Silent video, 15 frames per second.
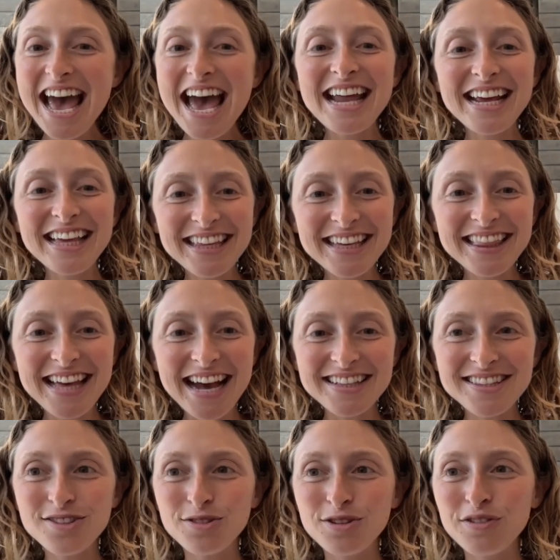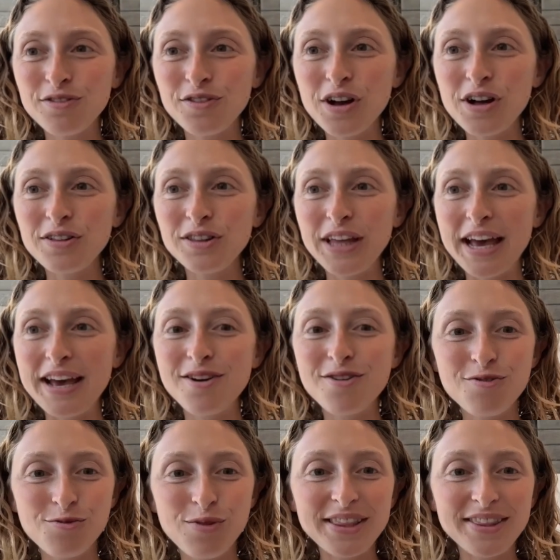And I think that's sort of like
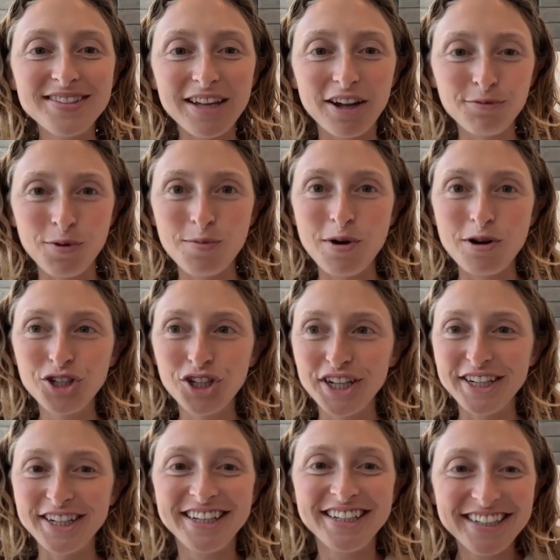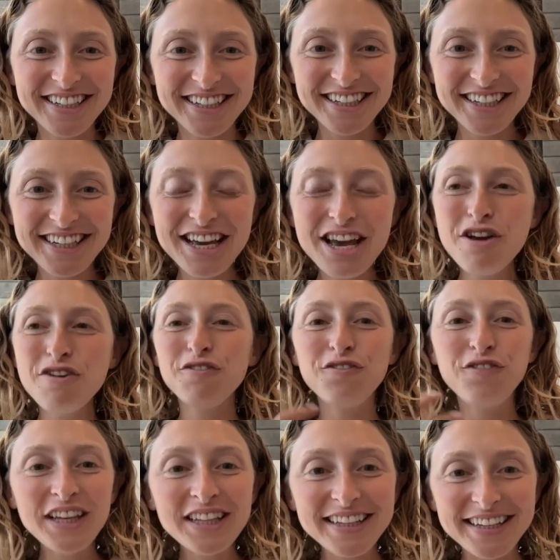what the self-promotion
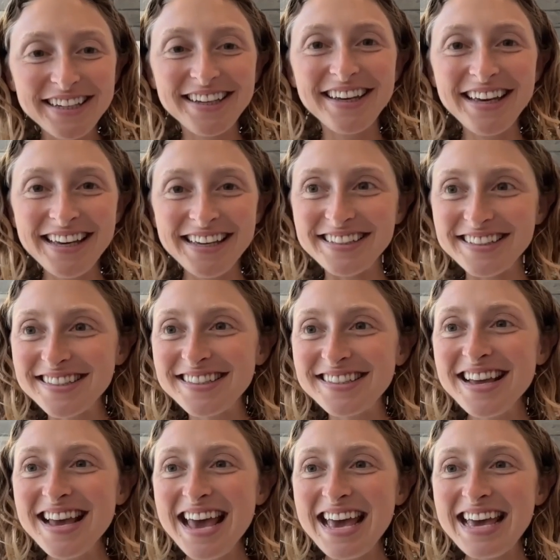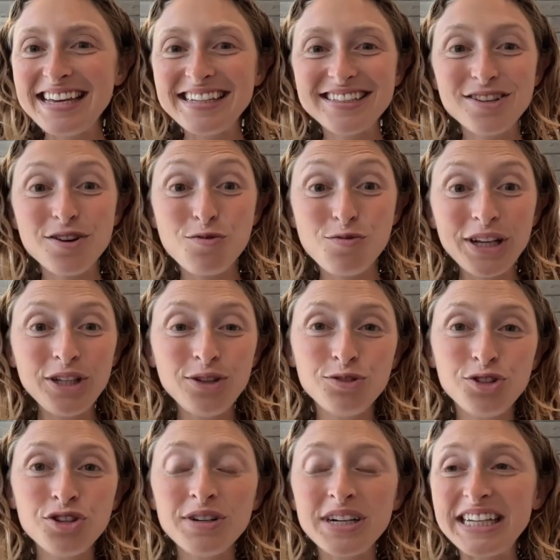feeling is when you
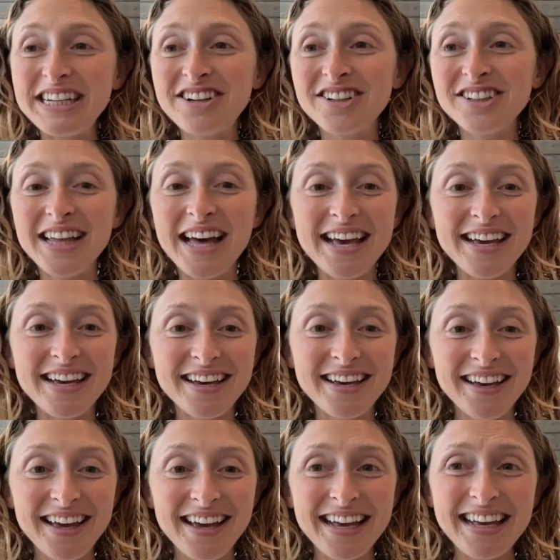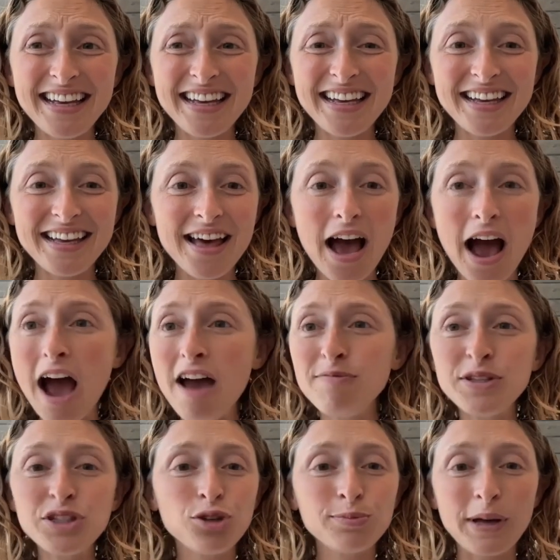do it, you're like, I've
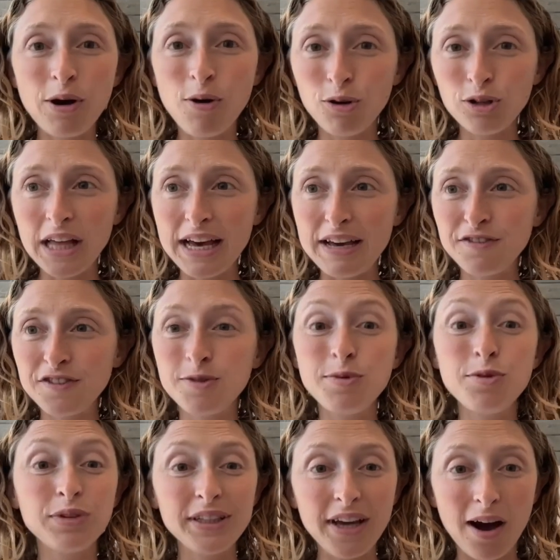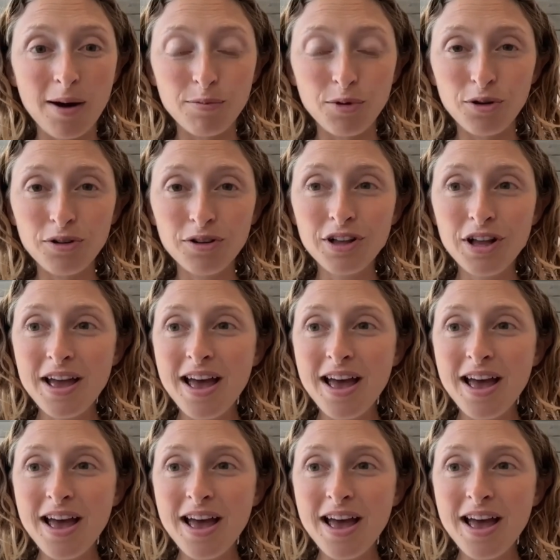been told my whole life to be really humble.